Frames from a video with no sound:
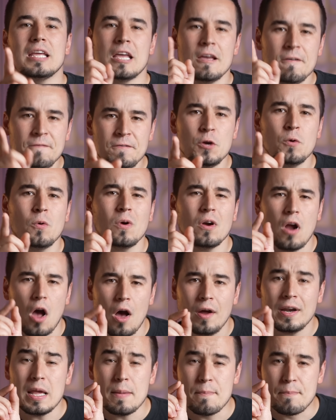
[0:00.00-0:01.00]
if you are
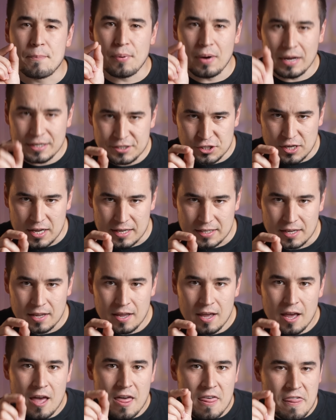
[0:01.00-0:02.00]
on a budget,
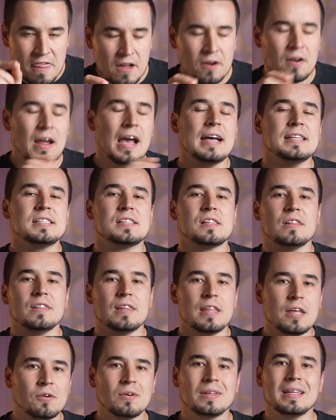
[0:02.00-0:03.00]
there has
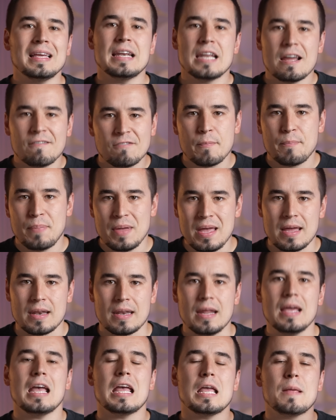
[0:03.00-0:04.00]
literally never
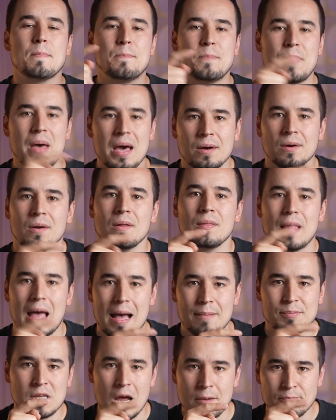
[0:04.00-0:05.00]
been a better
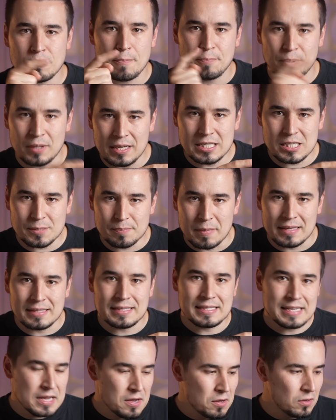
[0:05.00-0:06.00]
laptop replacement
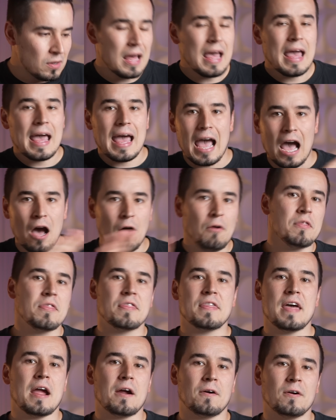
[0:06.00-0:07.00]
deal out
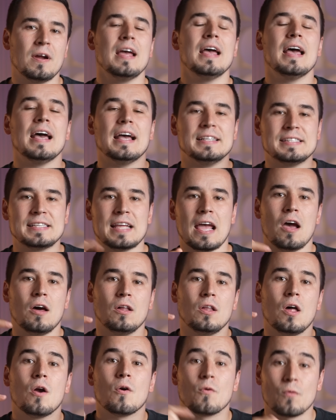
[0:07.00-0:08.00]
there
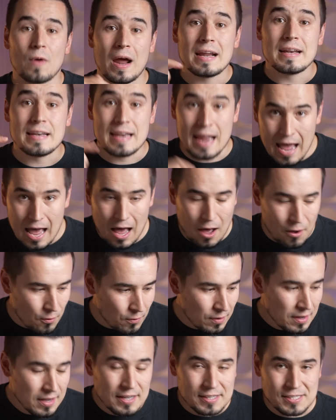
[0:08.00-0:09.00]
until right now.
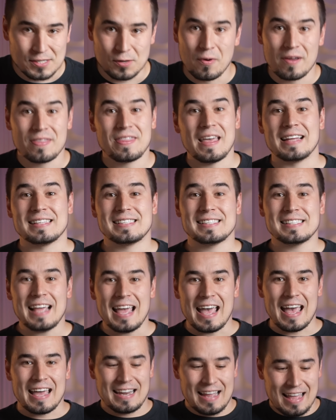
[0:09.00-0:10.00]
So with that
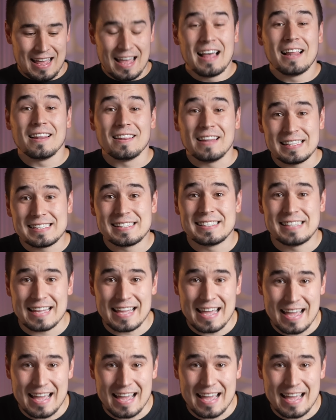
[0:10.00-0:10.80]
said, let's dig